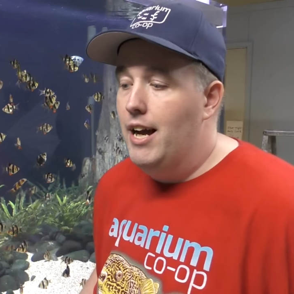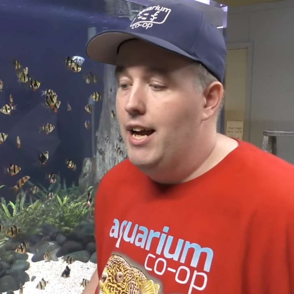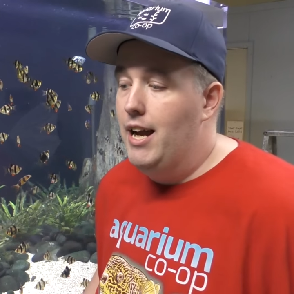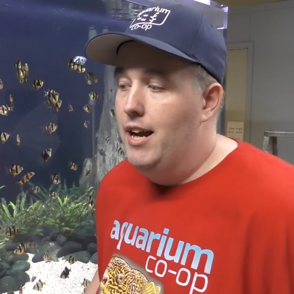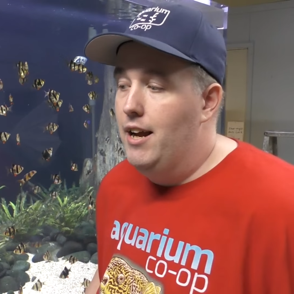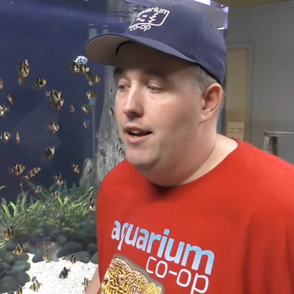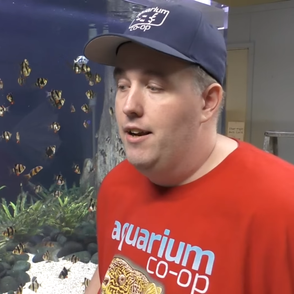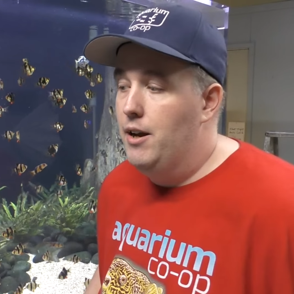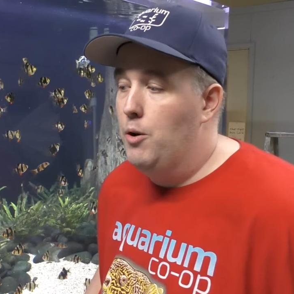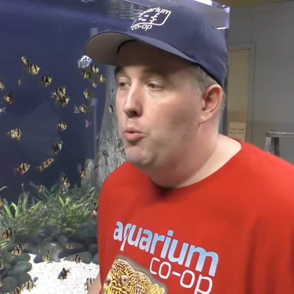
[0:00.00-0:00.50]

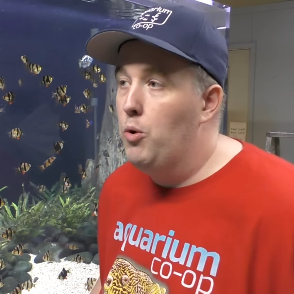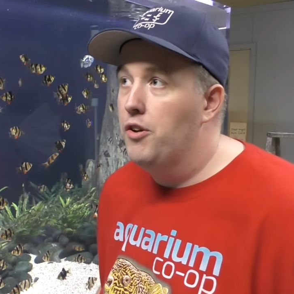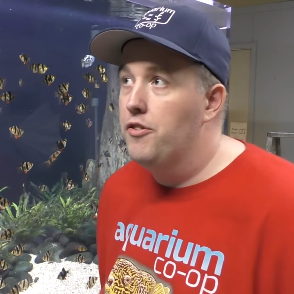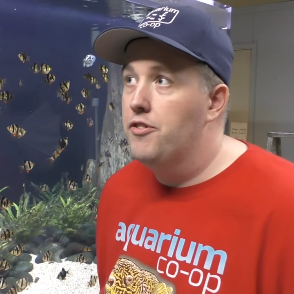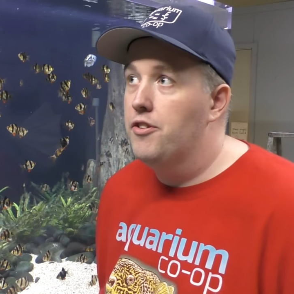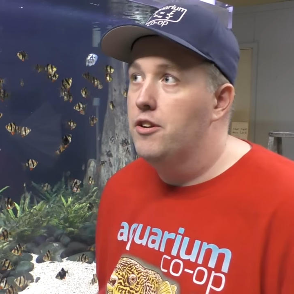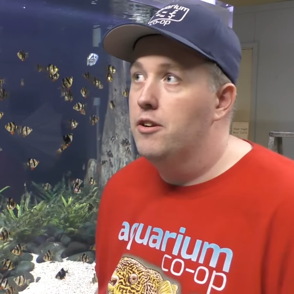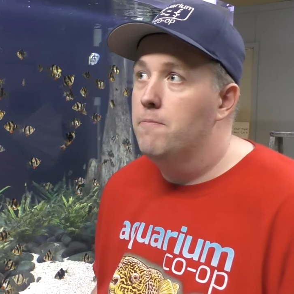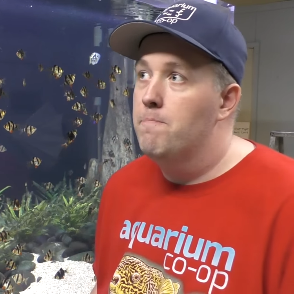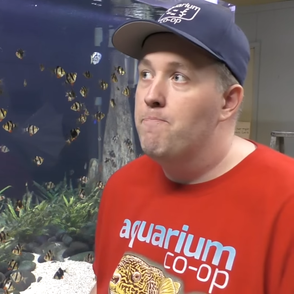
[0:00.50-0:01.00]
And I
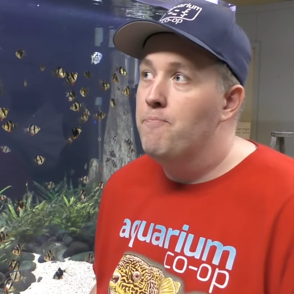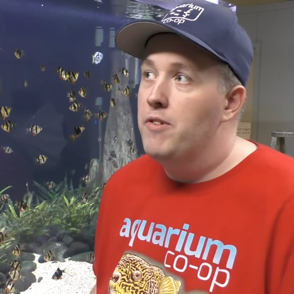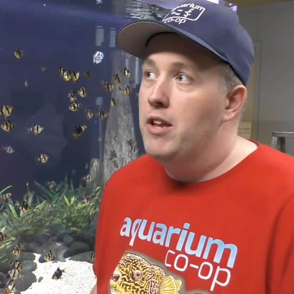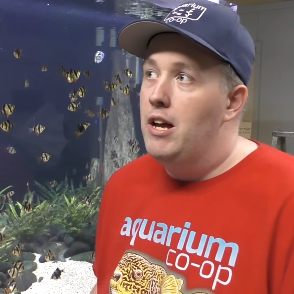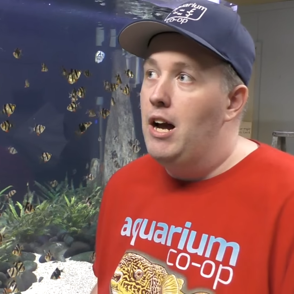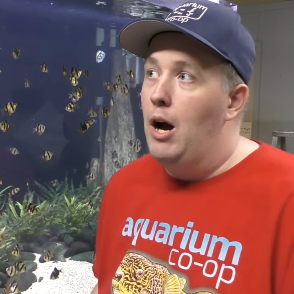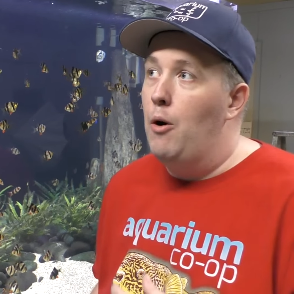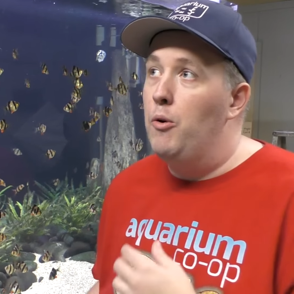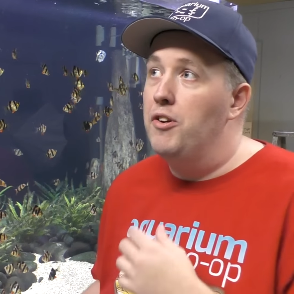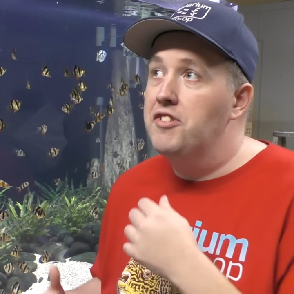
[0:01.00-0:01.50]
wasn't
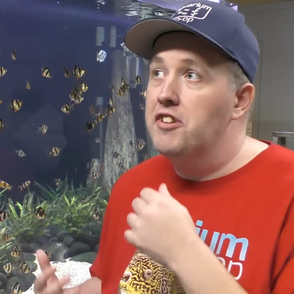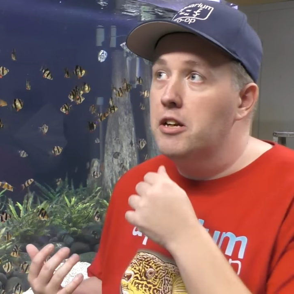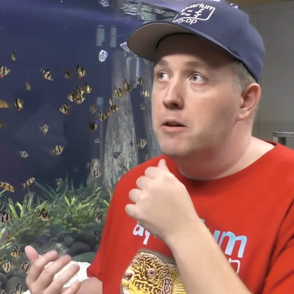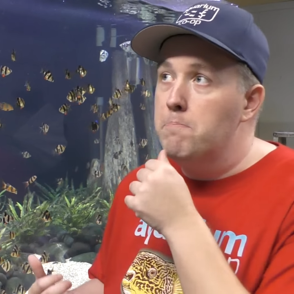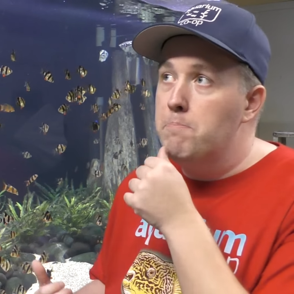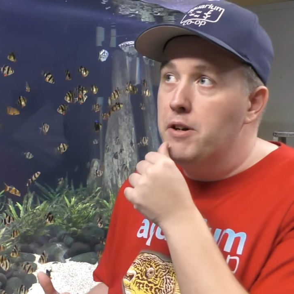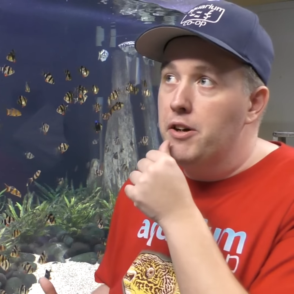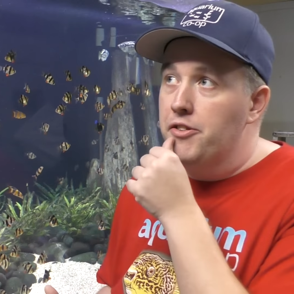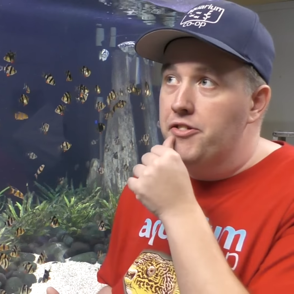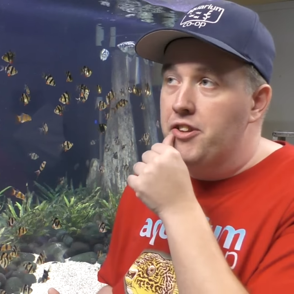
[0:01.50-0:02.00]
going
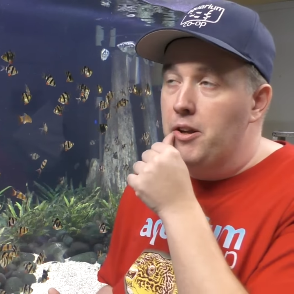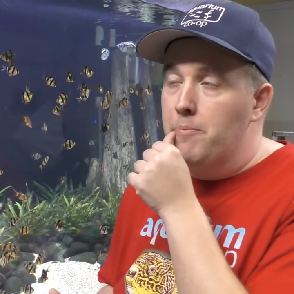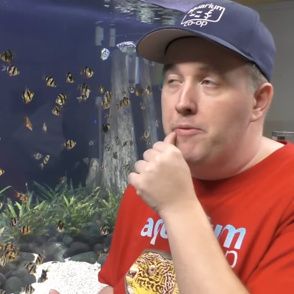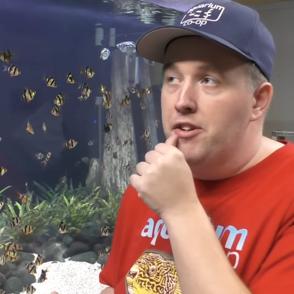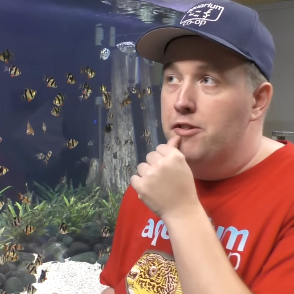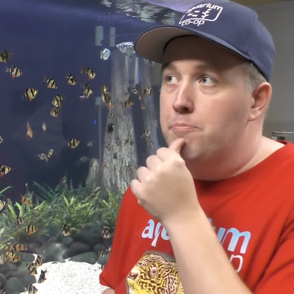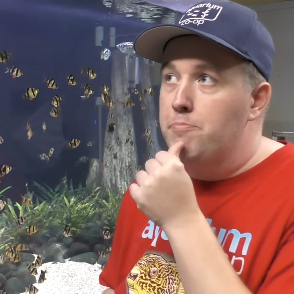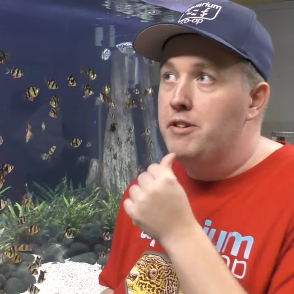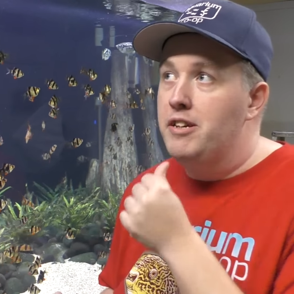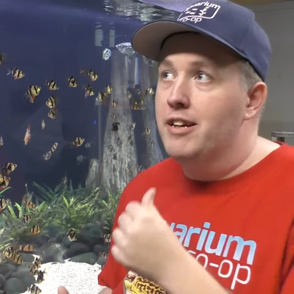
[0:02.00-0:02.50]
to build something
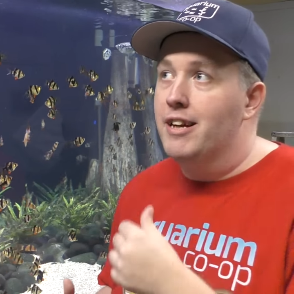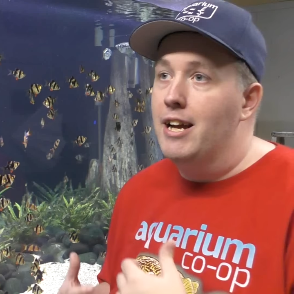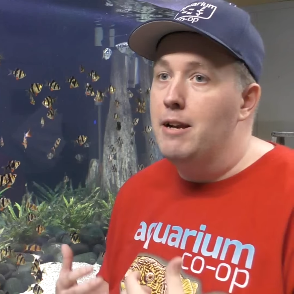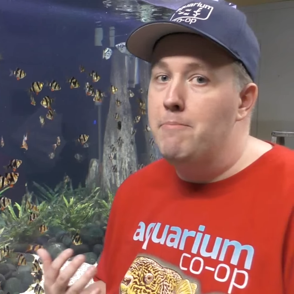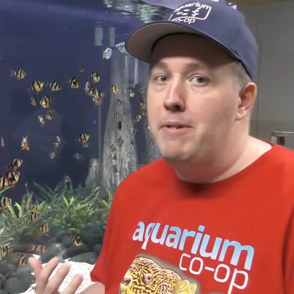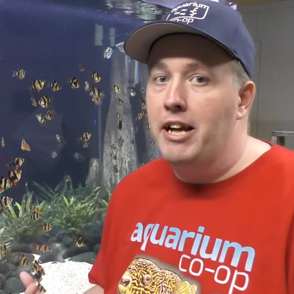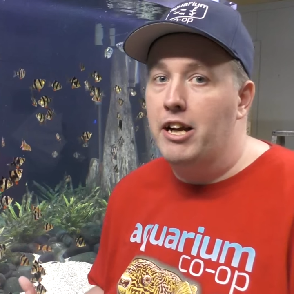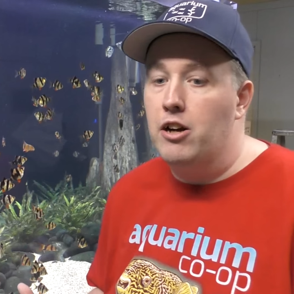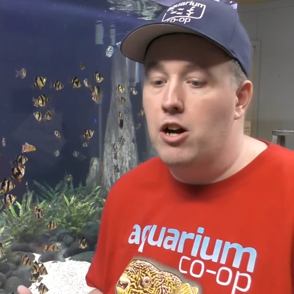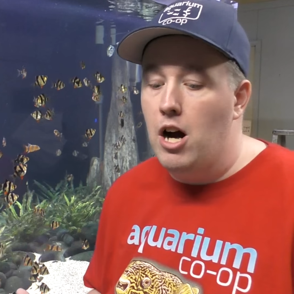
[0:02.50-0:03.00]
this big
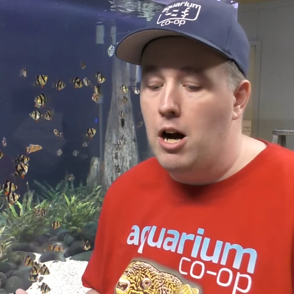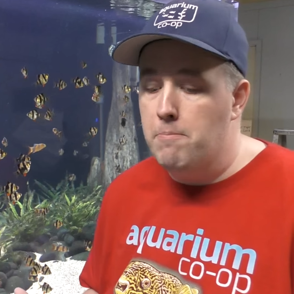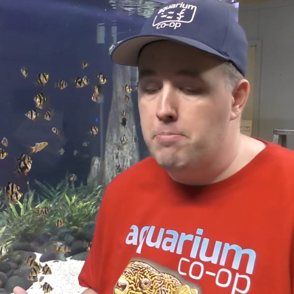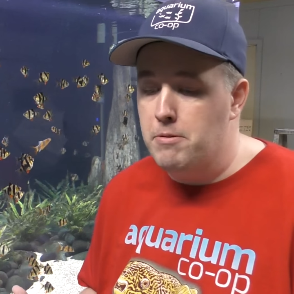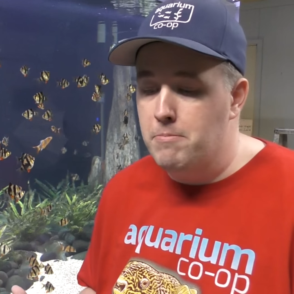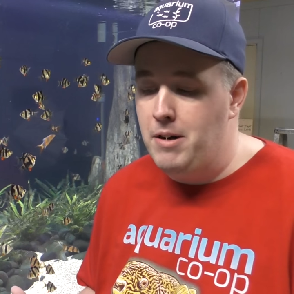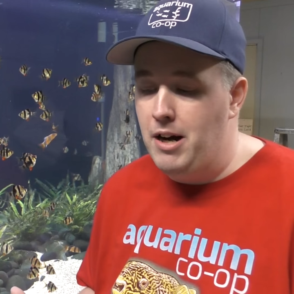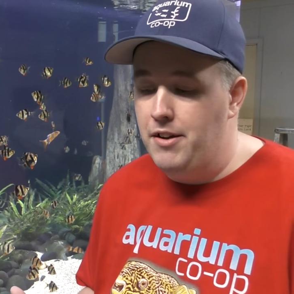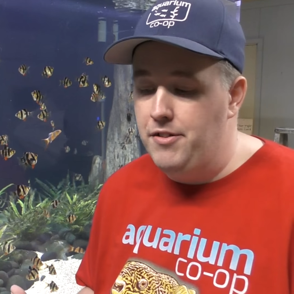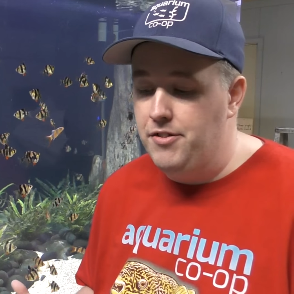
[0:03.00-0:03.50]
and make
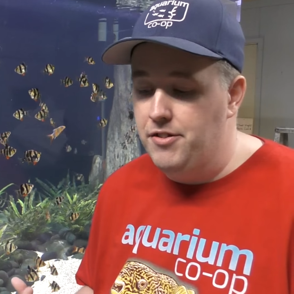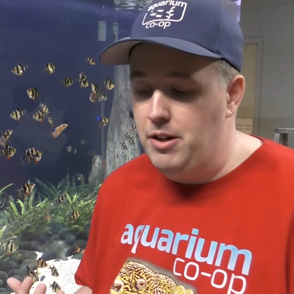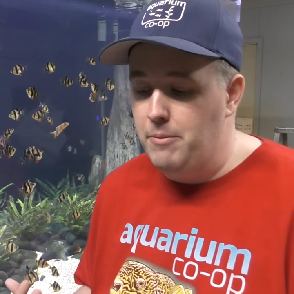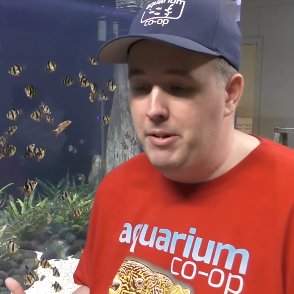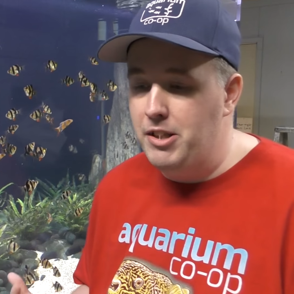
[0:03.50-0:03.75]
compromises.